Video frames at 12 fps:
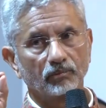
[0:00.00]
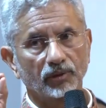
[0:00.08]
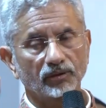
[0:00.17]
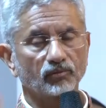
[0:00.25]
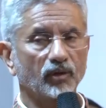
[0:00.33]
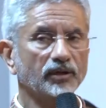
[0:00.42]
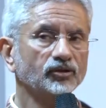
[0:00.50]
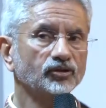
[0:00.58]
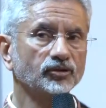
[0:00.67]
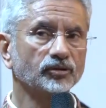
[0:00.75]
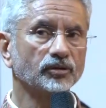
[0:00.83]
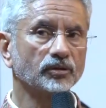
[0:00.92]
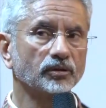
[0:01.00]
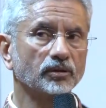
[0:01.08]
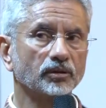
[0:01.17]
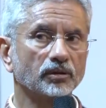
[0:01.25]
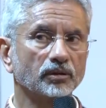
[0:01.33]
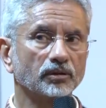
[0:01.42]
But once
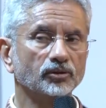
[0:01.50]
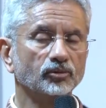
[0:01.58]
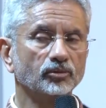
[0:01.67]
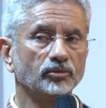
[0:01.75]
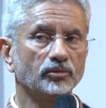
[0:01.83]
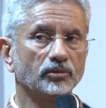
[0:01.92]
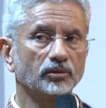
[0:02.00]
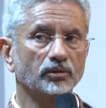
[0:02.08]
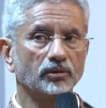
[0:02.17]
you